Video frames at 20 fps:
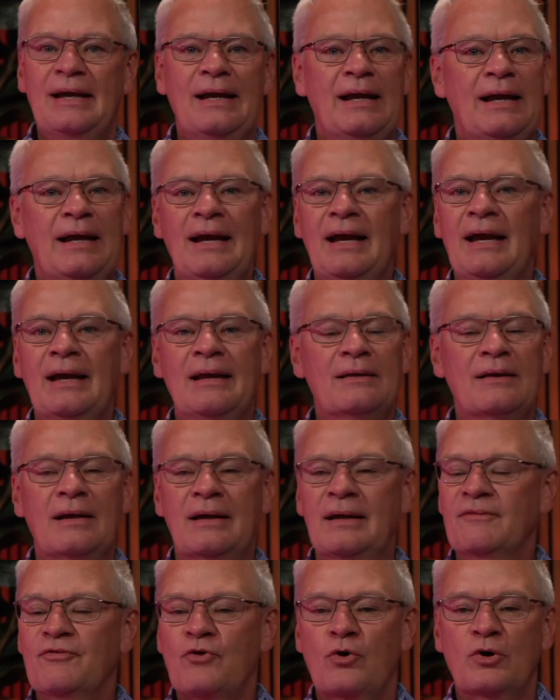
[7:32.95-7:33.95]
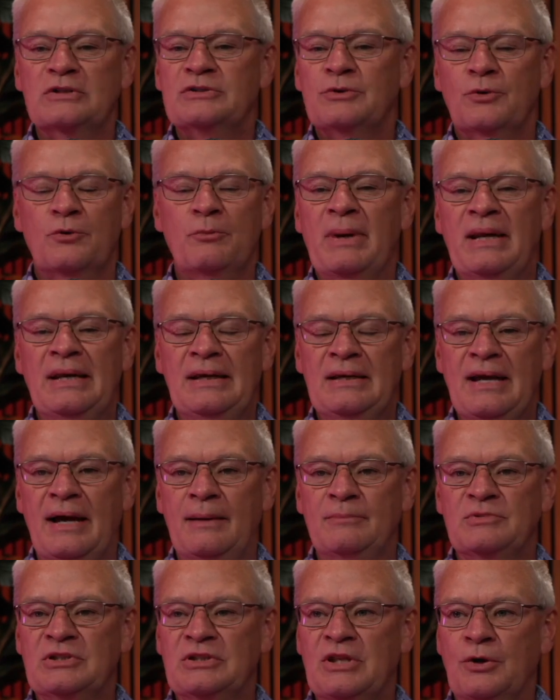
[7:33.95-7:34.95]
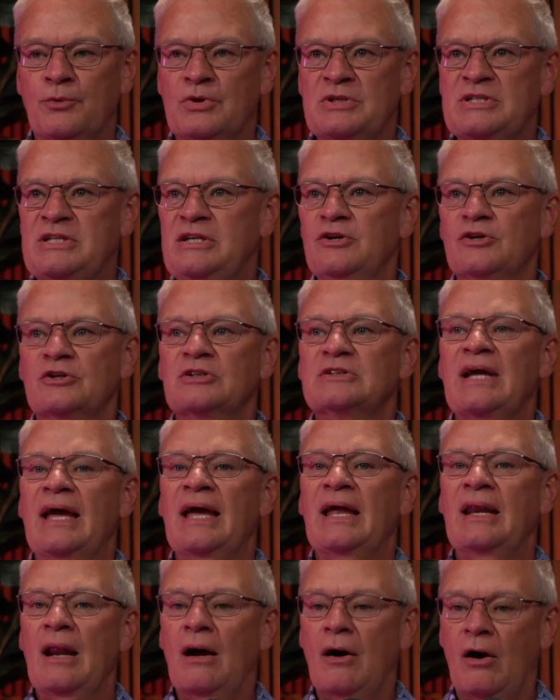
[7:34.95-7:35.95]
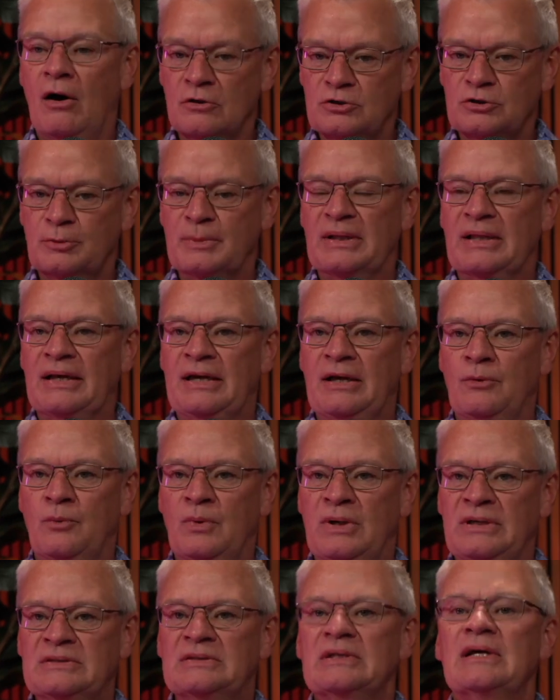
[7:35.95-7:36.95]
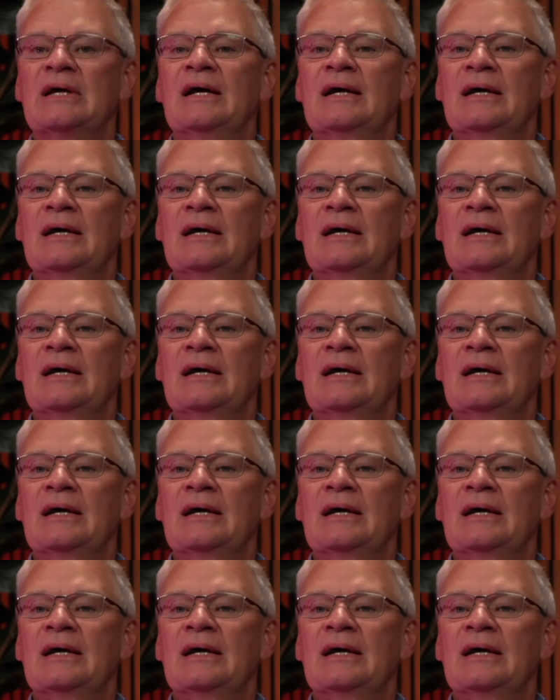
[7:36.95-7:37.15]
And of course there were many times that there were tears, and ultimately it was,